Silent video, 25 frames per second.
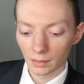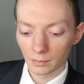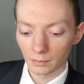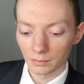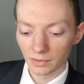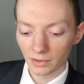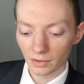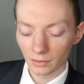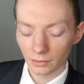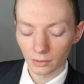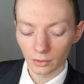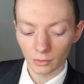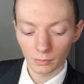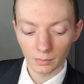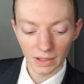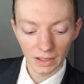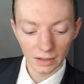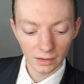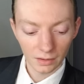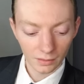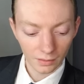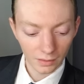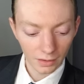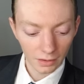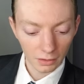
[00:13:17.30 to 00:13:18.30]
So you
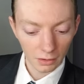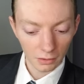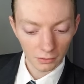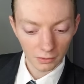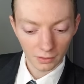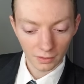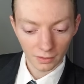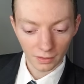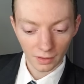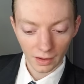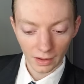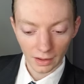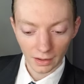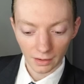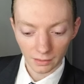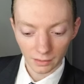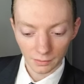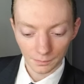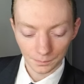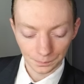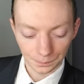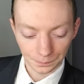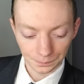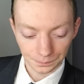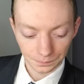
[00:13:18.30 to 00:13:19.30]
immediately notice that.
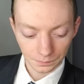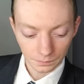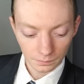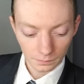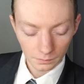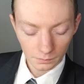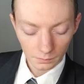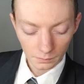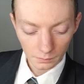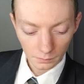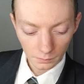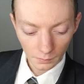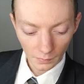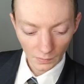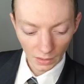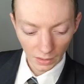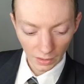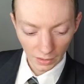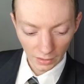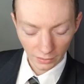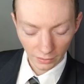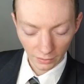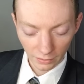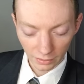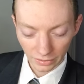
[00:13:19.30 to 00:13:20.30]

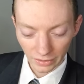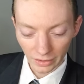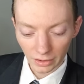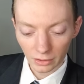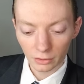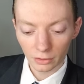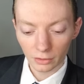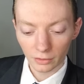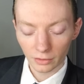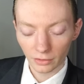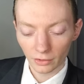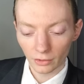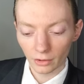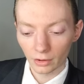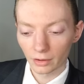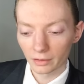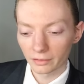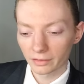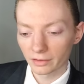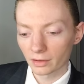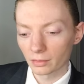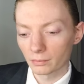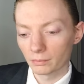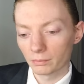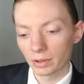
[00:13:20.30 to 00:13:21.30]
It's a thinner sauce
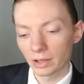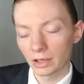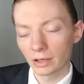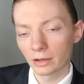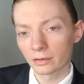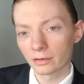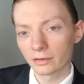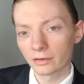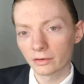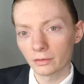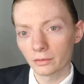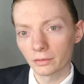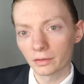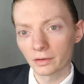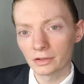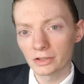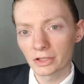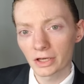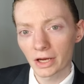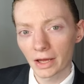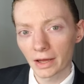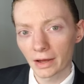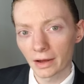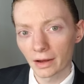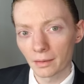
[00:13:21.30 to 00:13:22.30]
compared to the
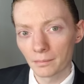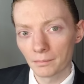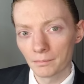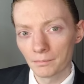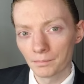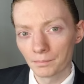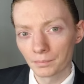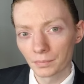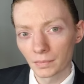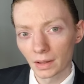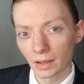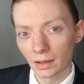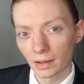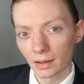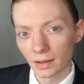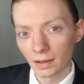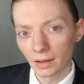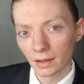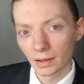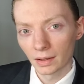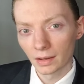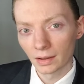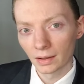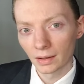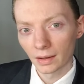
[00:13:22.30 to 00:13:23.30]
jam,
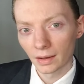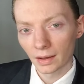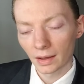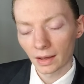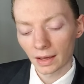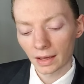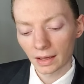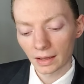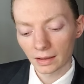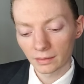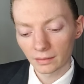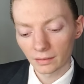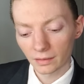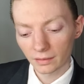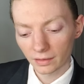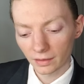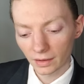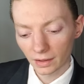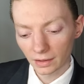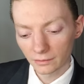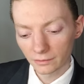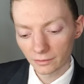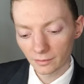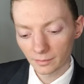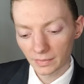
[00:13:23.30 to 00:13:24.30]
and
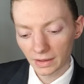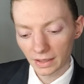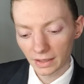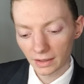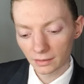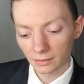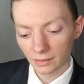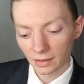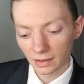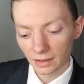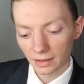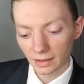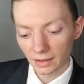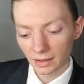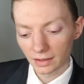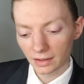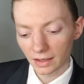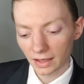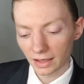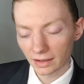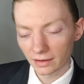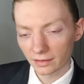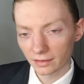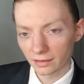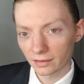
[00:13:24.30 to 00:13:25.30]
aside from that, it
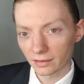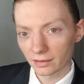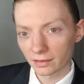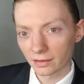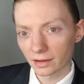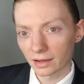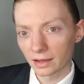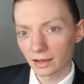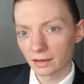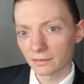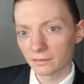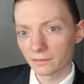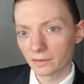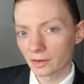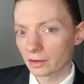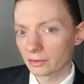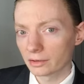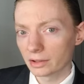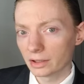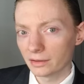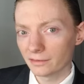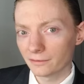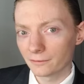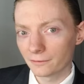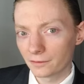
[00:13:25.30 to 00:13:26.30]
has this, again,
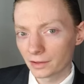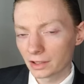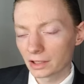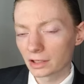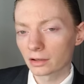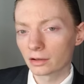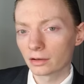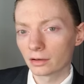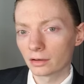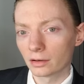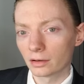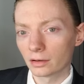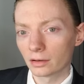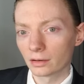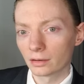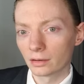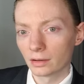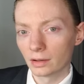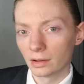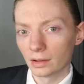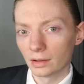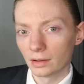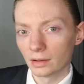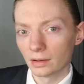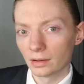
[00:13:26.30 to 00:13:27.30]
very vinegar
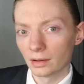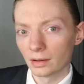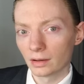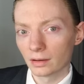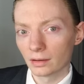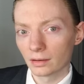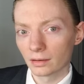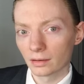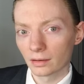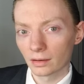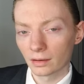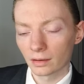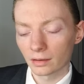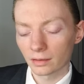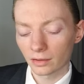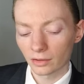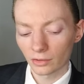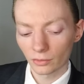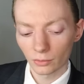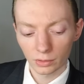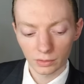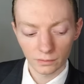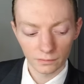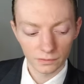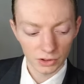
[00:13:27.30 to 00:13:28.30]

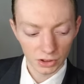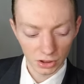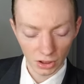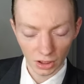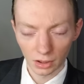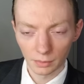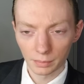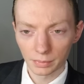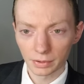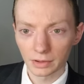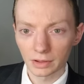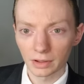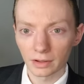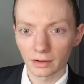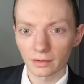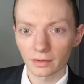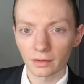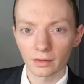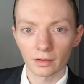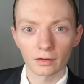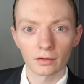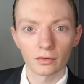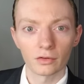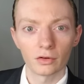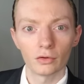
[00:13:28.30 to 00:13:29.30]
sort of sharpness
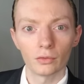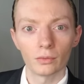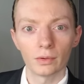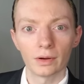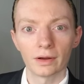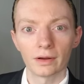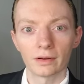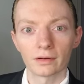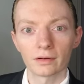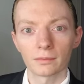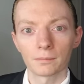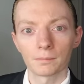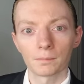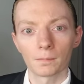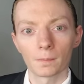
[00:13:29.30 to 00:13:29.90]
to it,